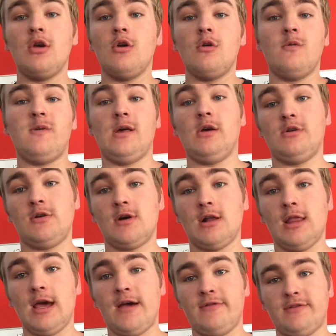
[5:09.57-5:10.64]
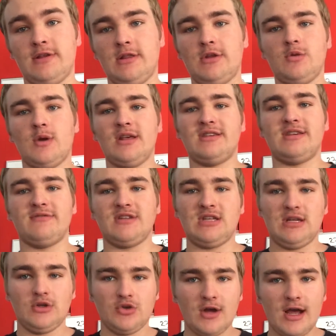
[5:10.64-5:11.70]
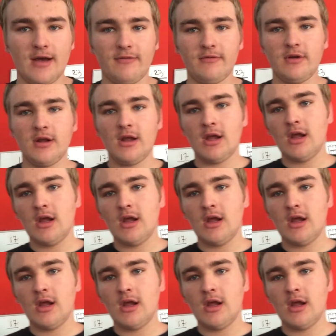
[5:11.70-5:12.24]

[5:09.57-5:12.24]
who fell into our laps in the 2017 draft.